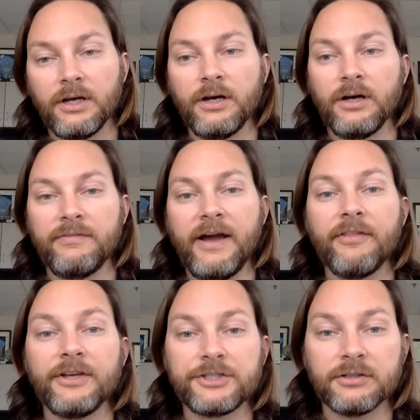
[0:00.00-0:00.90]
of how
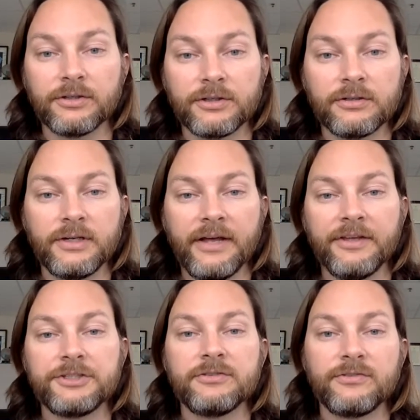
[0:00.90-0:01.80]
they should learn and how
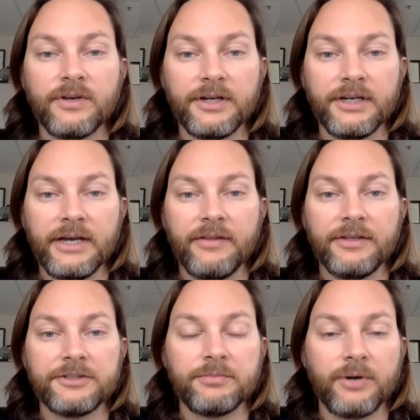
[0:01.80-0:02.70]
they should study and how
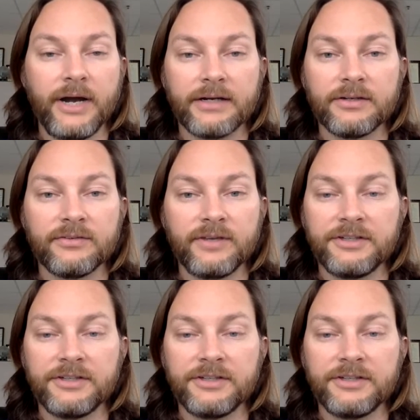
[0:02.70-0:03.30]
they should practice.